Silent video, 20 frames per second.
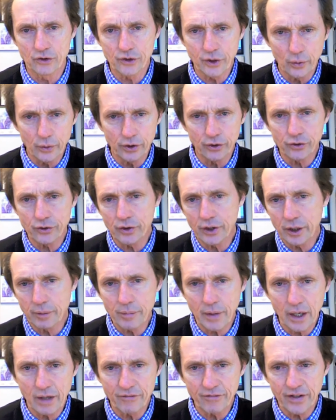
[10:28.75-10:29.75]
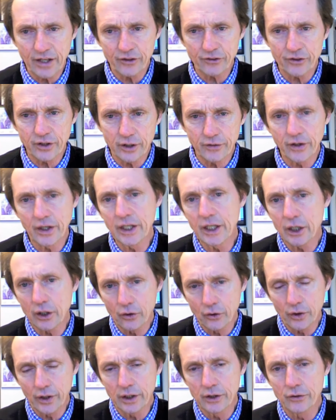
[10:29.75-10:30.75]
so intrigued by and fascinated that he
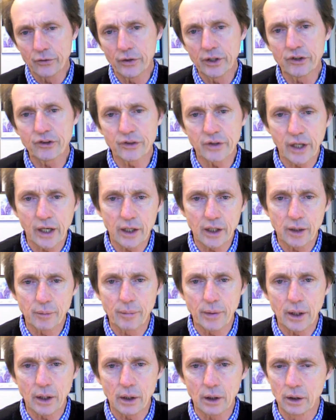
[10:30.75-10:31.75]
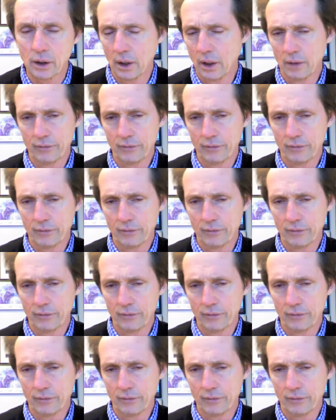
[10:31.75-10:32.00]
agreed to reach Standing Bear